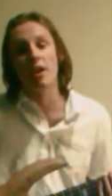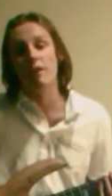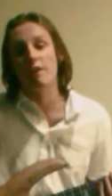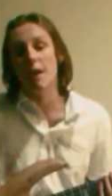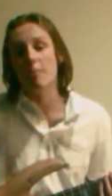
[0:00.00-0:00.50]
the
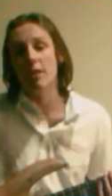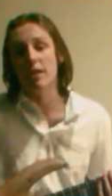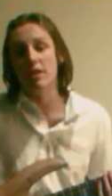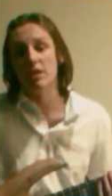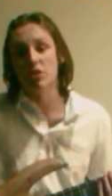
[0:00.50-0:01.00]

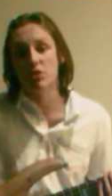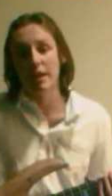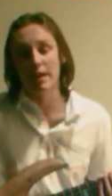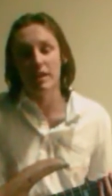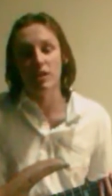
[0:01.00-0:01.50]
vibrating
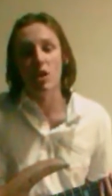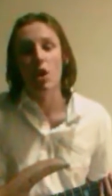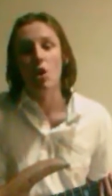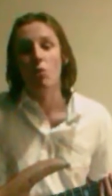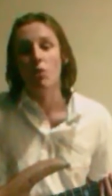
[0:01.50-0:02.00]
strings
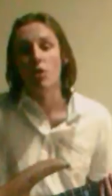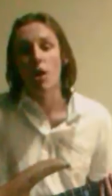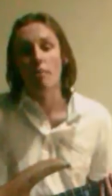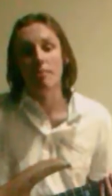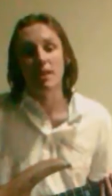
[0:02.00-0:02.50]
would
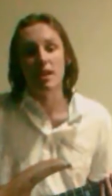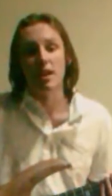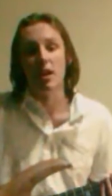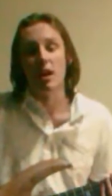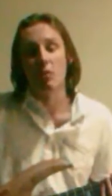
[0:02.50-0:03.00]
not
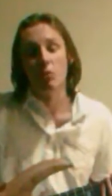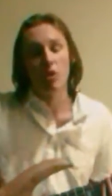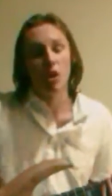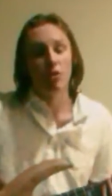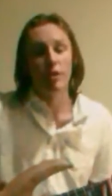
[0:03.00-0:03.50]

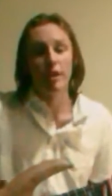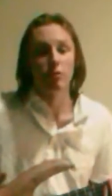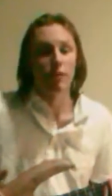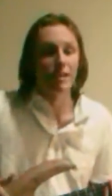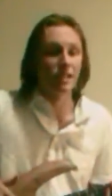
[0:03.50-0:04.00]
create a
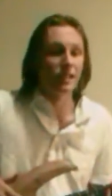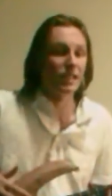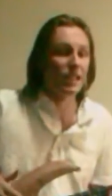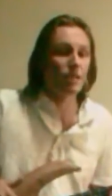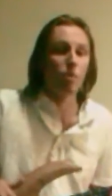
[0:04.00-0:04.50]
resonance
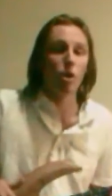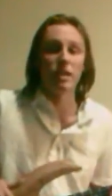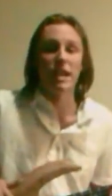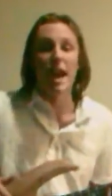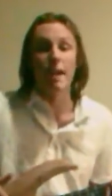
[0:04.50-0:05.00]
in the
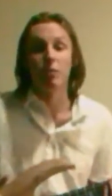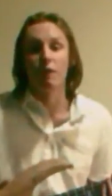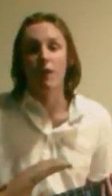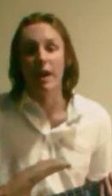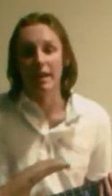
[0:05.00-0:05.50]
body
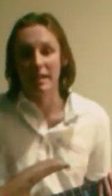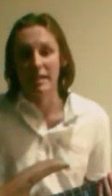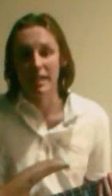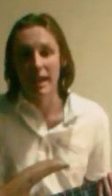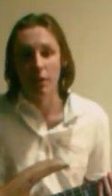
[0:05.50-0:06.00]
amplifying its
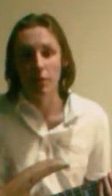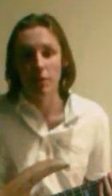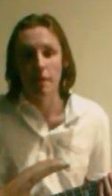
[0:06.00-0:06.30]
sound.